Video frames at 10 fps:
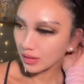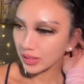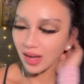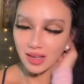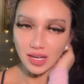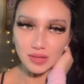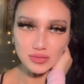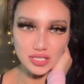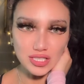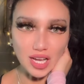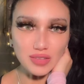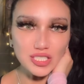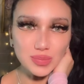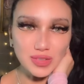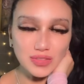yeah, I've
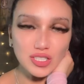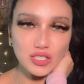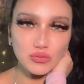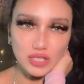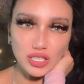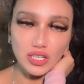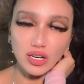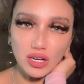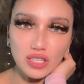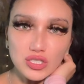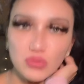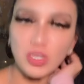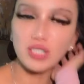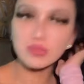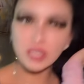just been feeling really underwhelmed,